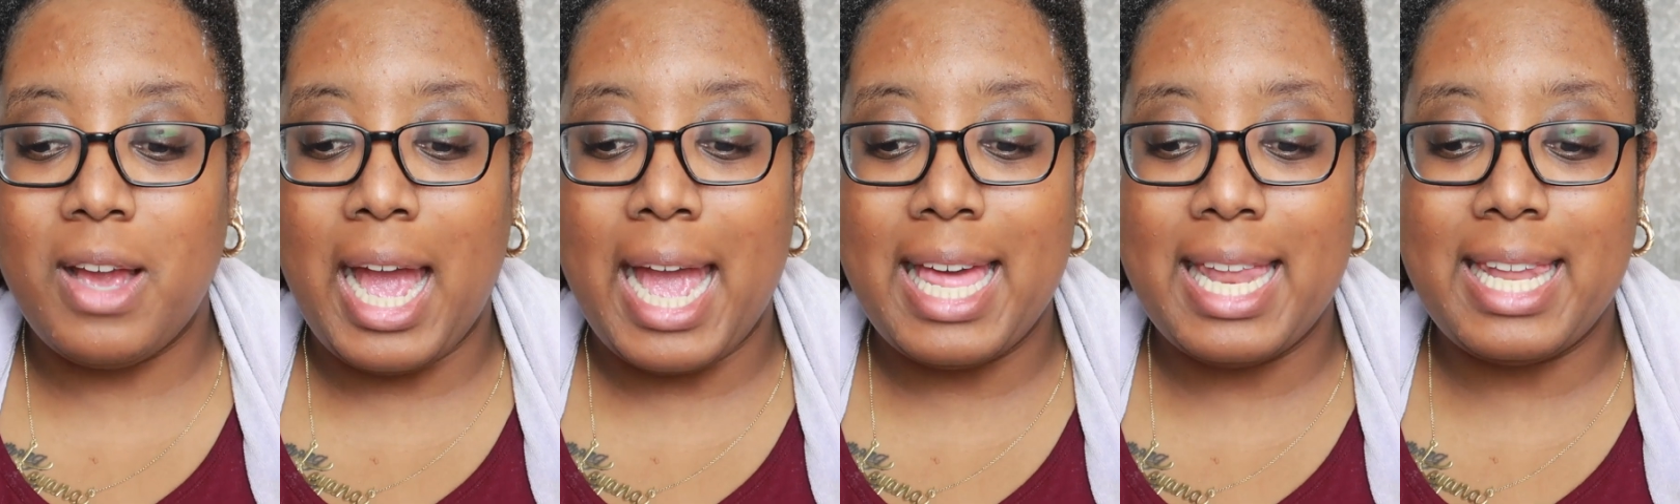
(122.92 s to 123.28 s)

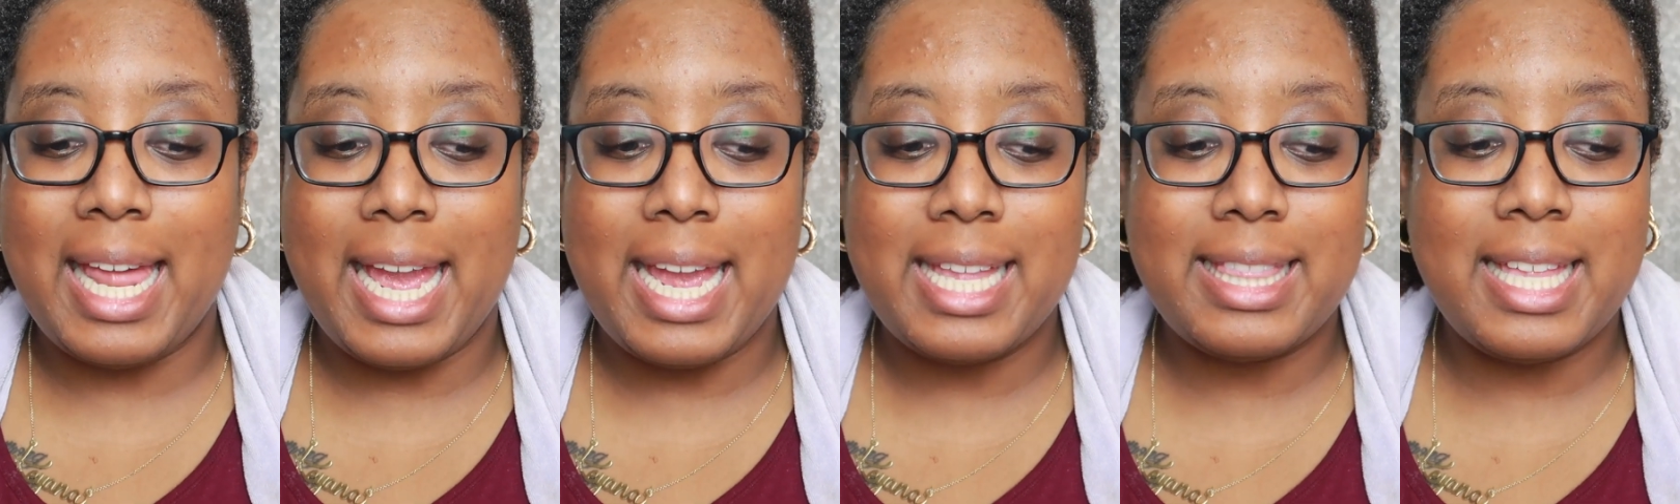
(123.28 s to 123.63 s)
I
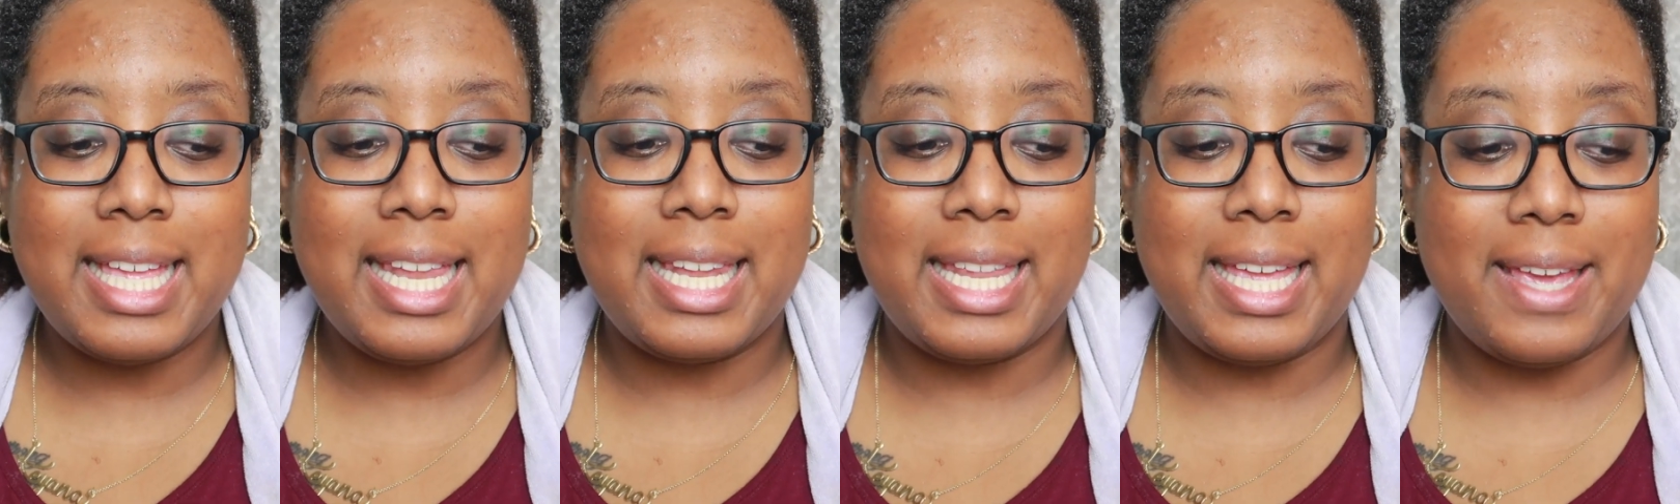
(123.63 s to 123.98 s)
like
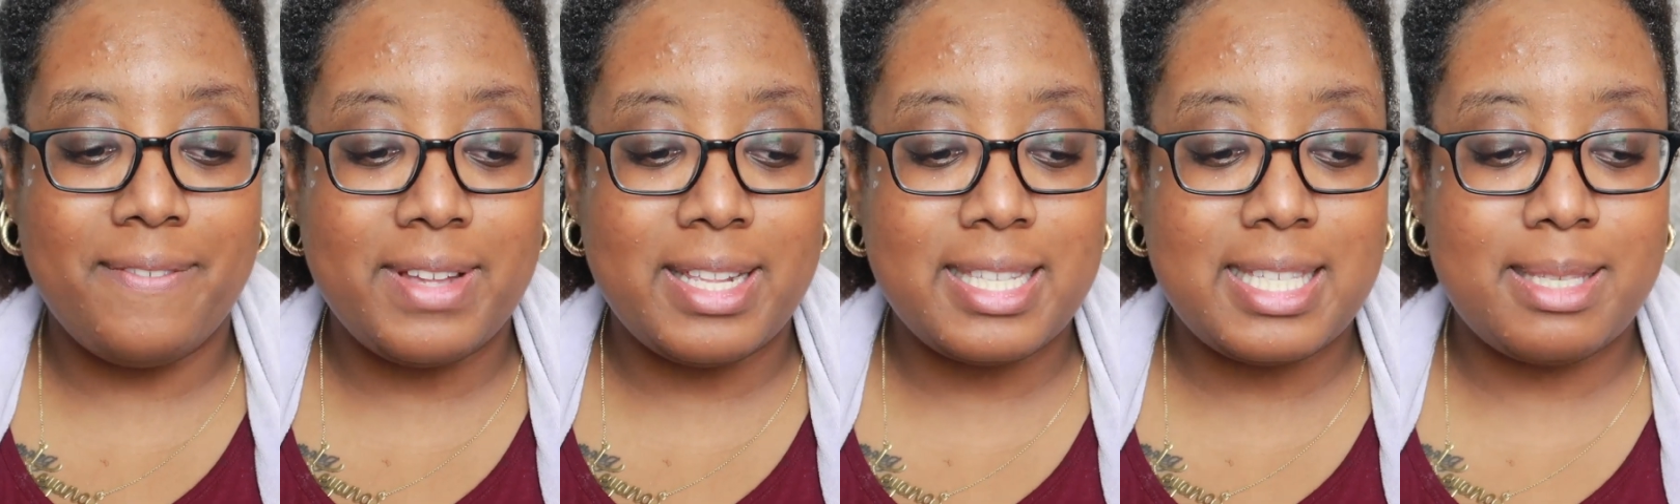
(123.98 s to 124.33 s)
the
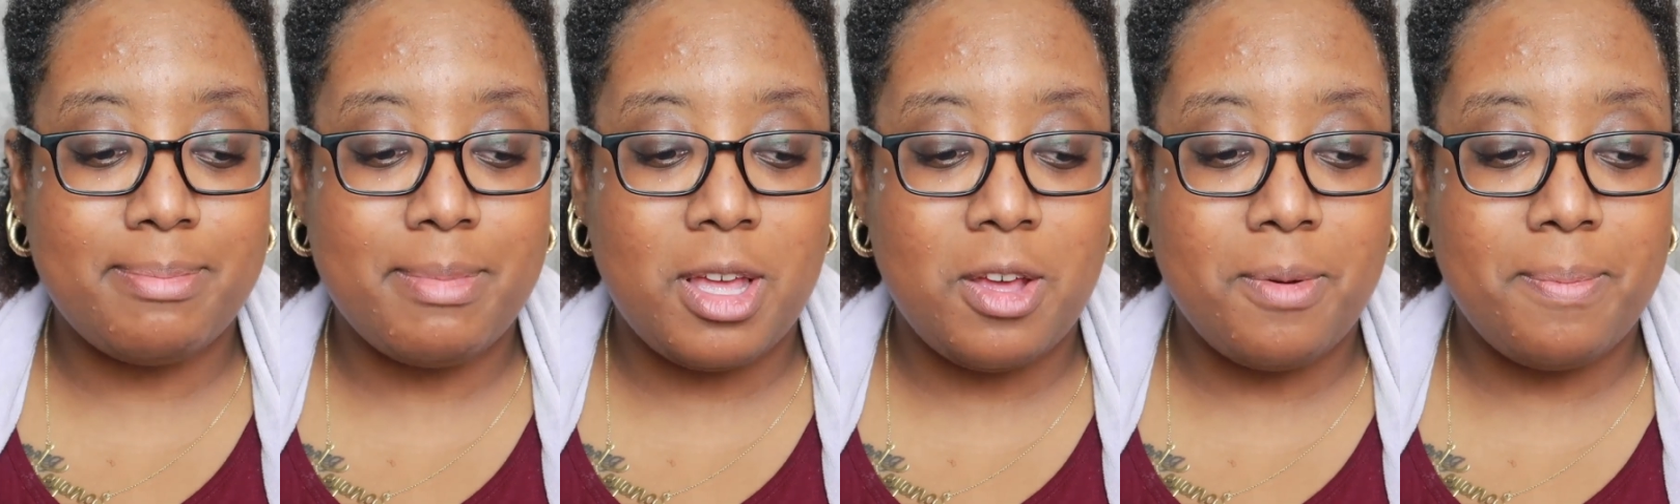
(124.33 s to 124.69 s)
leave-in
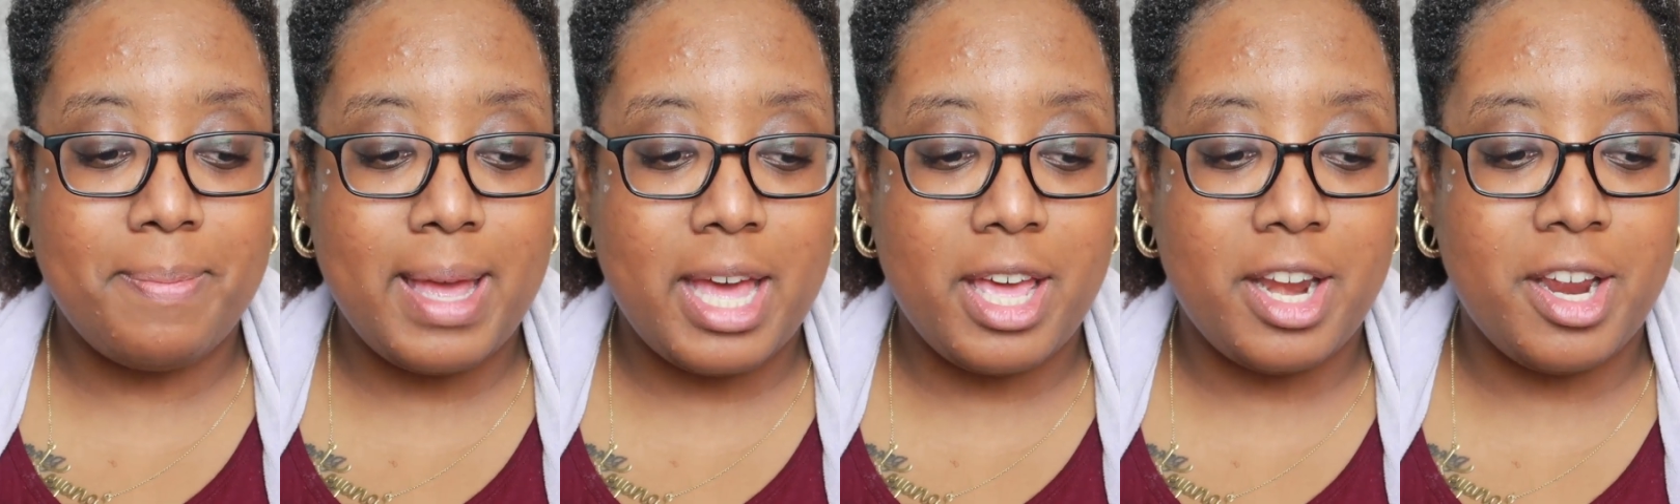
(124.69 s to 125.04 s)
smell
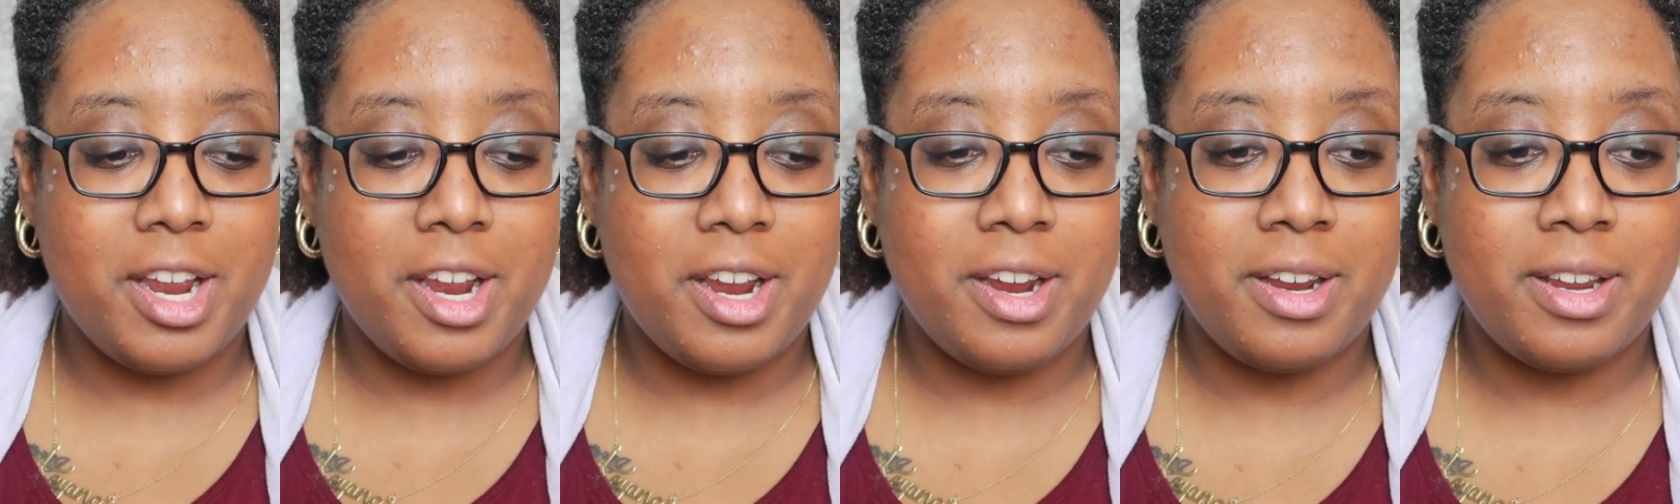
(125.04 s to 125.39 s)

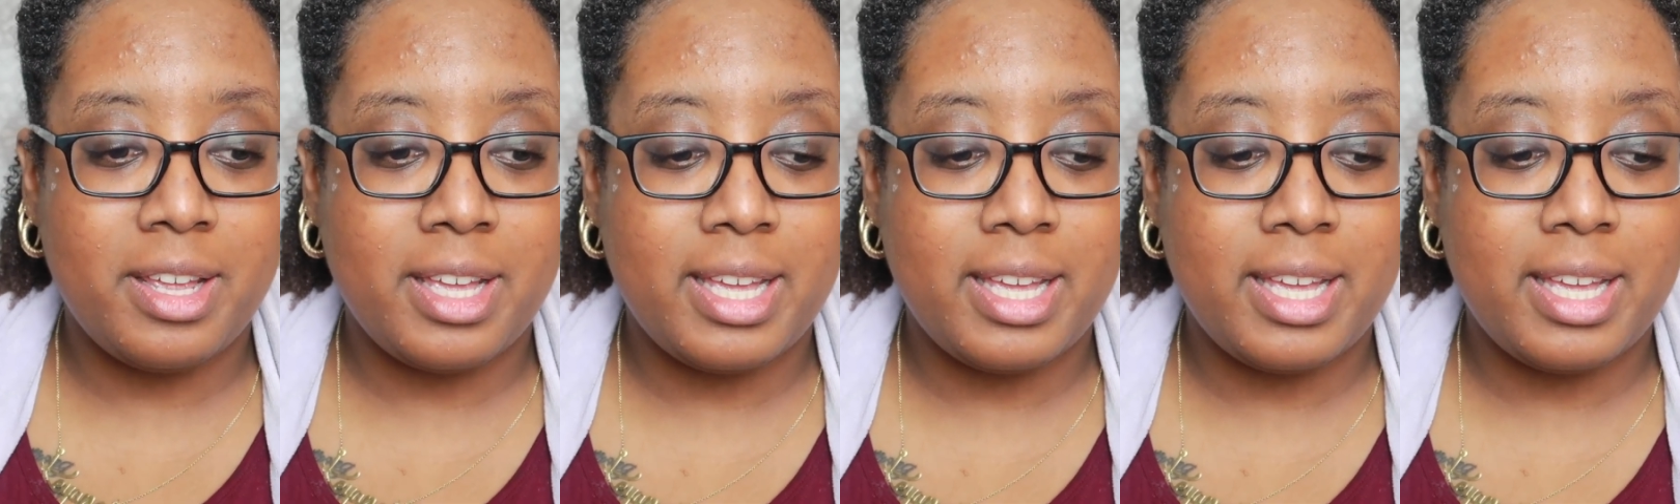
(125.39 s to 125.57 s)
better.